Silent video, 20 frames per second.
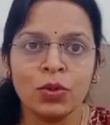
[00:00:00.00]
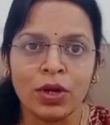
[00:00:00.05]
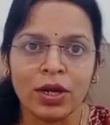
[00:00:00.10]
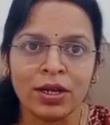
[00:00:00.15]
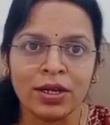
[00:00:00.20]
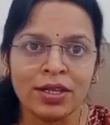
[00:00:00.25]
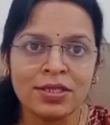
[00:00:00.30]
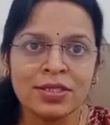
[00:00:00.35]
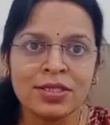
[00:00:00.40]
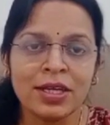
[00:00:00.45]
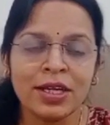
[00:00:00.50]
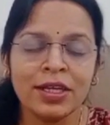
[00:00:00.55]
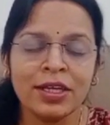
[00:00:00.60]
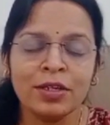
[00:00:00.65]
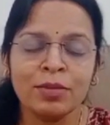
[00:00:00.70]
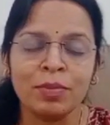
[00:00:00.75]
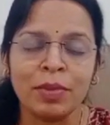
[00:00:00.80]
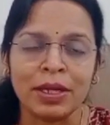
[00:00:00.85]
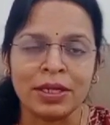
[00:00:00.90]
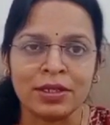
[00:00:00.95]
To understand
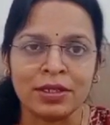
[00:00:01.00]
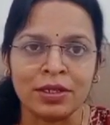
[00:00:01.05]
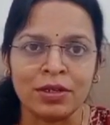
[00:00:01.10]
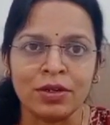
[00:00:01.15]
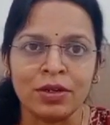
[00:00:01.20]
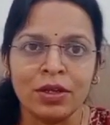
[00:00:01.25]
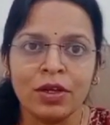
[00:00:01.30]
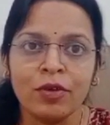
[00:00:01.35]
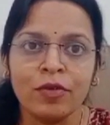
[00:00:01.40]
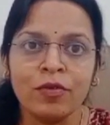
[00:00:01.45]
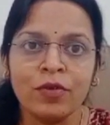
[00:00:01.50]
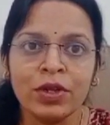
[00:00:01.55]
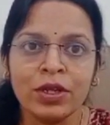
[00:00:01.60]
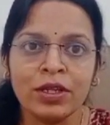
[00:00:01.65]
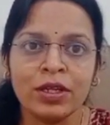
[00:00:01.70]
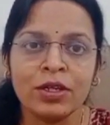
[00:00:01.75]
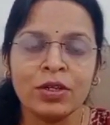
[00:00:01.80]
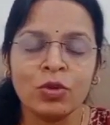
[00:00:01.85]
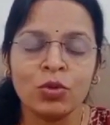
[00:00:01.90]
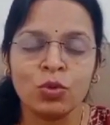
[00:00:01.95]
it better, we
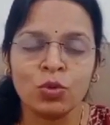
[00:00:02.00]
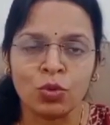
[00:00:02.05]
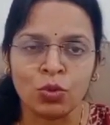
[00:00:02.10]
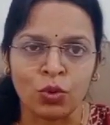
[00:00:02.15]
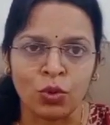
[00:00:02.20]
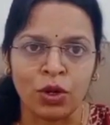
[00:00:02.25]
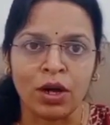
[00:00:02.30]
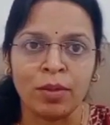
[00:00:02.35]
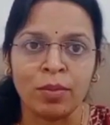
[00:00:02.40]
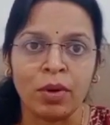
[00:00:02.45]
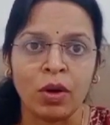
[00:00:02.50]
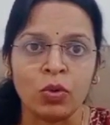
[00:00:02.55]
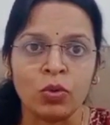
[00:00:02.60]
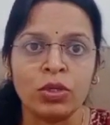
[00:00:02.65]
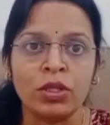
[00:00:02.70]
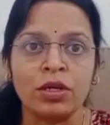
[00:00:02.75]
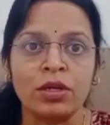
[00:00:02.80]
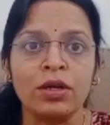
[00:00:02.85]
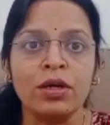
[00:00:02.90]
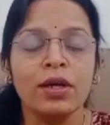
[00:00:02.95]
need to know
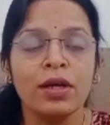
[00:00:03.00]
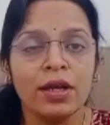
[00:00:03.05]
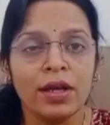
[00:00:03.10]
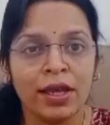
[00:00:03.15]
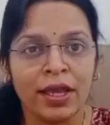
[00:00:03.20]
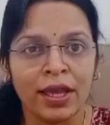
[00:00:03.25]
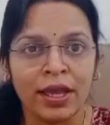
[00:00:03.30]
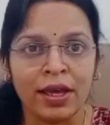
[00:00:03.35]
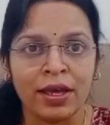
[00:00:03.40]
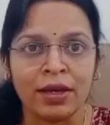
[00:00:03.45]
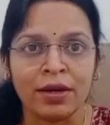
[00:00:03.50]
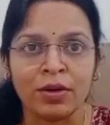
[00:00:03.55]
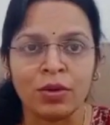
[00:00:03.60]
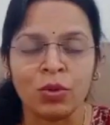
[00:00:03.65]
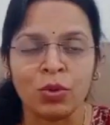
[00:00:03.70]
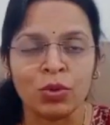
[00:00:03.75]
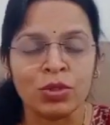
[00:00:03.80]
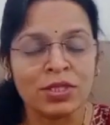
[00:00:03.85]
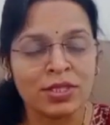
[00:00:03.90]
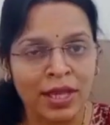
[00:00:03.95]
about the hair
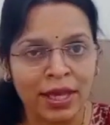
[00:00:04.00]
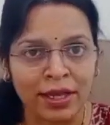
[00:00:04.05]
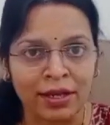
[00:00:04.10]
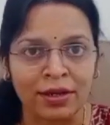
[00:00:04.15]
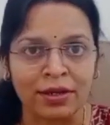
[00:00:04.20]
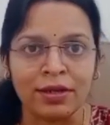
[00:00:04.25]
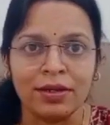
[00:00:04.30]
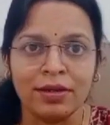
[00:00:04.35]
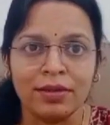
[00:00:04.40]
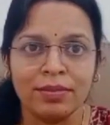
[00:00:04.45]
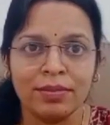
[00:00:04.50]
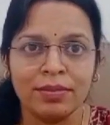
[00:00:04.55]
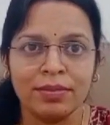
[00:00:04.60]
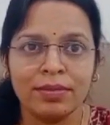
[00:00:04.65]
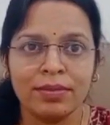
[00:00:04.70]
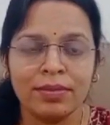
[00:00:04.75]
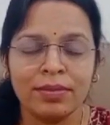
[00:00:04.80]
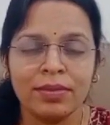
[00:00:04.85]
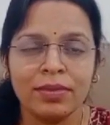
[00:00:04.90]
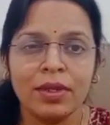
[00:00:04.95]
growth cycle.
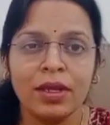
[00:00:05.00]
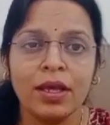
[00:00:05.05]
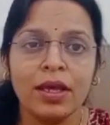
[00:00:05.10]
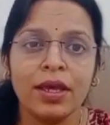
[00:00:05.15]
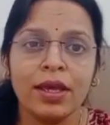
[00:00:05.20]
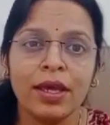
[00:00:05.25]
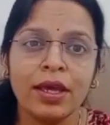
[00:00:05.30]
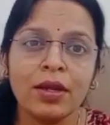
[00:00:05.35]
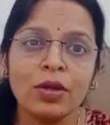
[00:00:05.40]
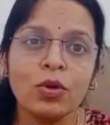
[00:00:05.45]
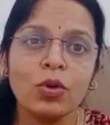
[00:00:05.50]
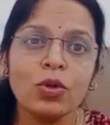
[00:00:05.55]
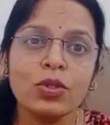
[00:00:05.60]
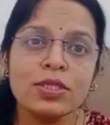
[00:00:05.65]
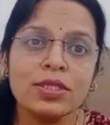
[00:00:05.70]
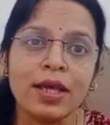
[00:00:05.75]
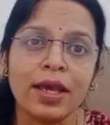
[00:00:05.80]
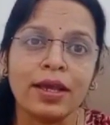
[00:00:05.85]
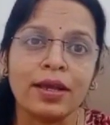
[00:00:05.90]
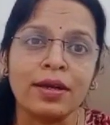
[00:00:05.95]
Hair
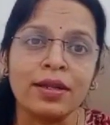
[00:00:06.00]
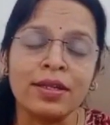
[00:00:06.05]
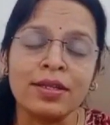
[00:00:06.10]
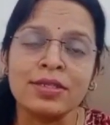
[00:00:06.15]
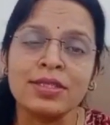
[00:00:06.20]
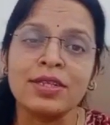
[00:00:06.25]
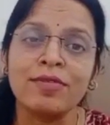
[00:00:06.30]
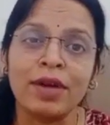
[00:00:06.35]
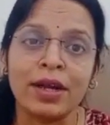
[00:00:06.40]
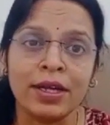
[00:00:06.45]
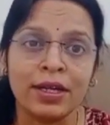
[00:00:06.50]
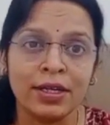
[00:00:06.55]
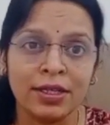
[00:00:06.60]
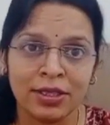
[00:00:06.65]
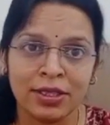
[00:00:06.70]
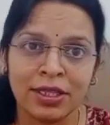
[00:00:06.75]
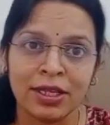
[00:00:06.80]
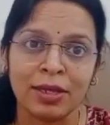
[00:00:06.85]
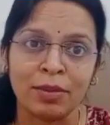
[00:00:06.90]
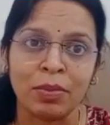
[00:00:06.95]
growth cycle is divided
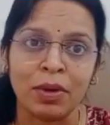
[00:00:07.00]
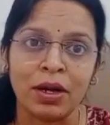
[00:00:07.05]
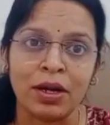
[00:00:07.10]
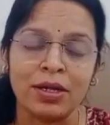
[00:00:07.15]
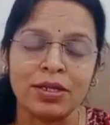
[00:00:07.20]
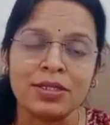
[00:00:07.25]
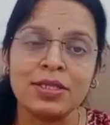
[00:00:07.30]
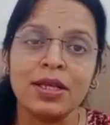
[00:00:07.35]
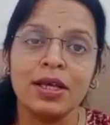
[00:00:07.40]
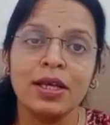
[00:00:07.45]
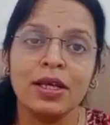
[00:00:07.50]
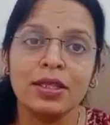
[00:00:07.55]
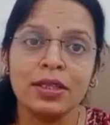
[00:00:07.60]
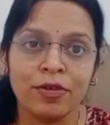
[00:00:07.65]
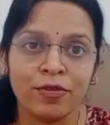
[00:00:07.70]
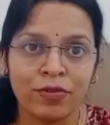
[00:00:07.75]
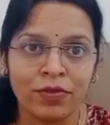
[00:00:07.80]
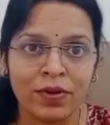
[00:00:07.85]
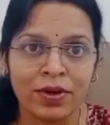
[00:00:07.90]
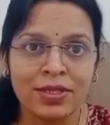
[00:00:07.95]
in three parts.
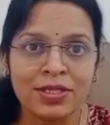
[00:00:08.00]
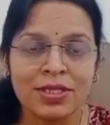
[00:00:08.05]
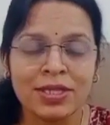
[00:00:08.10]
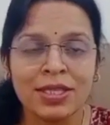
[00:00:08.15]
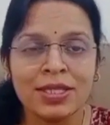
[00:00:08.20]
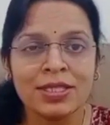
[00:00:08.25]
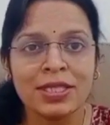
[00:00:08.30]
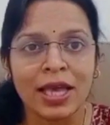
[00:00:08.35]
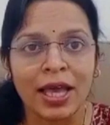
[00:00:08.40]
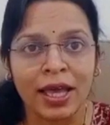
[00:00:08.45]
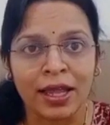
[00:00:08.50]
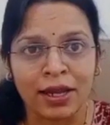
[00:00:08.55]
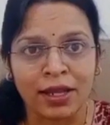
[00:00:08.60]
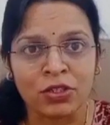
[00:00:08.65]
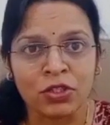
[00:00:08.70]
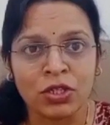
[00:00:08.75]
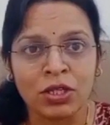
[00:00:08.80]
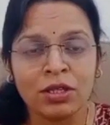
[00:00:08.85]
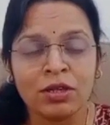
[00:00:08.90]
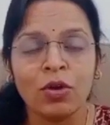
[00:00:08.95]
The first is
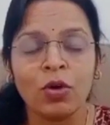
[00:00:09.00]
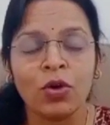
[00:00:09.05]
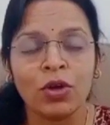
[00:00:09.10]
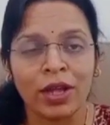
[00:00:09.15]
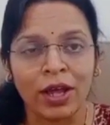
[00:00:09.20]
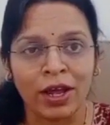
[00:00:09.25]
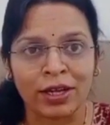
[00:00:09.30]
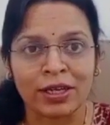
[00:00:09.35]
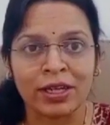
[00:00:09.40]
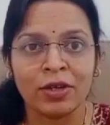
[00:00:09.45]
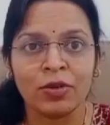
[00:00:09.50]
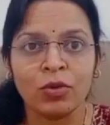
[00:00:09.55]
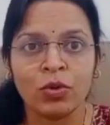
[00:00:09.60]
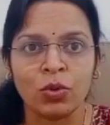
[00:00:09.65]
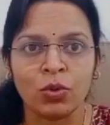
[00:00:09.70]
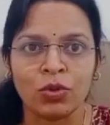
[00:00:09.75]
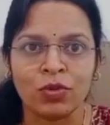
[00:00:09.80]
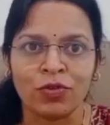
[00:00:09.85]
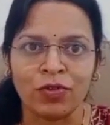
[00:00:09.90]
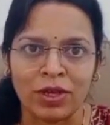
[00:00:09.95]
anagen or
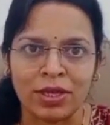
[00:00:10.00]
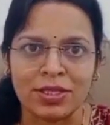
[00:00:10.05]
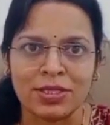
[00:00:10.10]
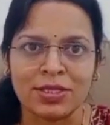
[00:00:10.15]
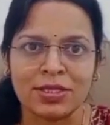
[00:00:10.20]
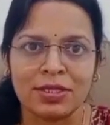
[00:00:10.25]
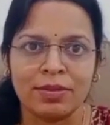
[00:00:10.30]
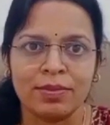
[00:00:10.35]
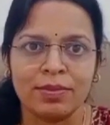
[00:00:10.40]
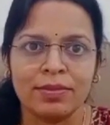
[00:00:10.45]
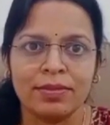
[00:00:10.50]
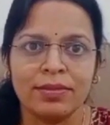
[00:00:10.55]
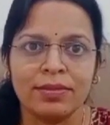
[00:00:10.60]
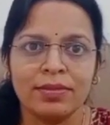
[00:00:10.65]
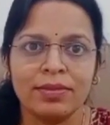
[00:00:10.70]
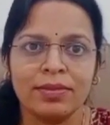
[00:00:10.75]
active growth phase.